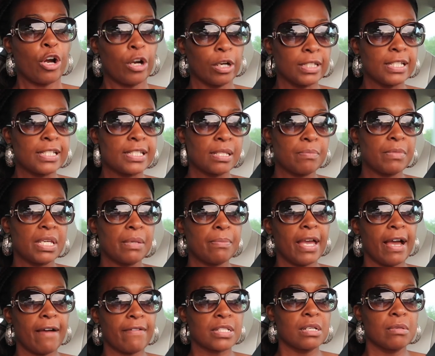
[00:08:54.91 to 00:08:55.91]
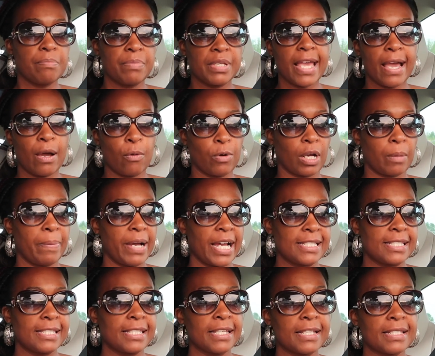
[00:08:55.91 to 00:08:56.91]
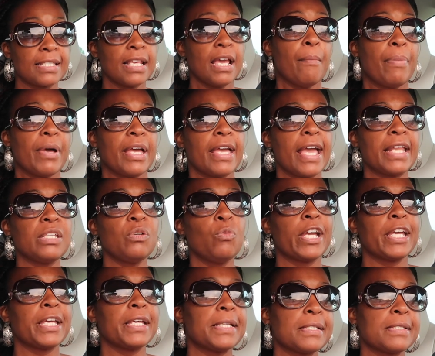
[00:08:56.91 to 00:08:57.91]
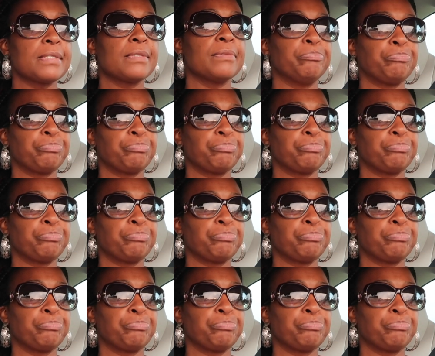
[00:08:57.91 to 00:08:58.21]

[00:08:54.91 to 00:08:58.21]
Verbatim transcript: Early to me meant I was going to be at work by six. But anyways,